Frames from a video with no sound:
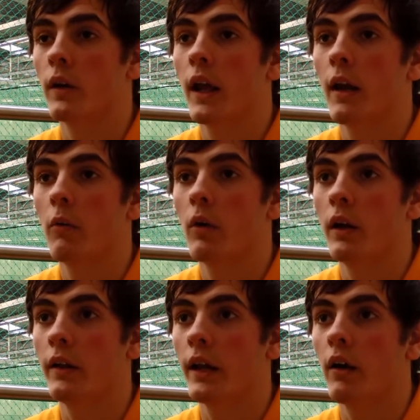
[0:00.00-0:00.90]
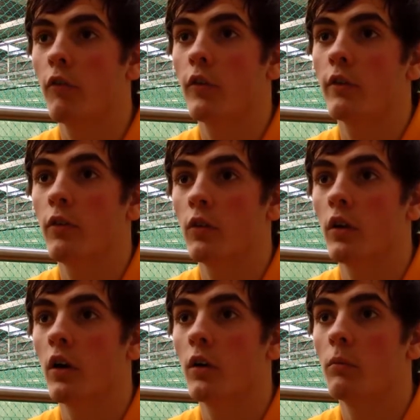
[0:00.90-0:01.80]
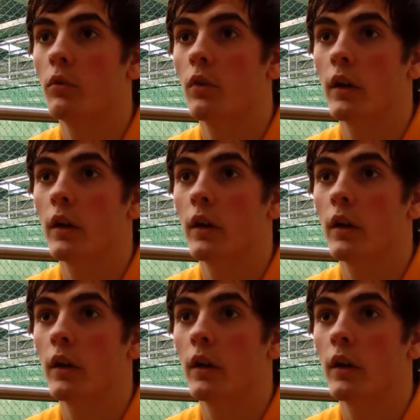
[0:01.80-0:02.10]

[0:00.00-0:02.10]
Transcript: a net where you get out 3-4 times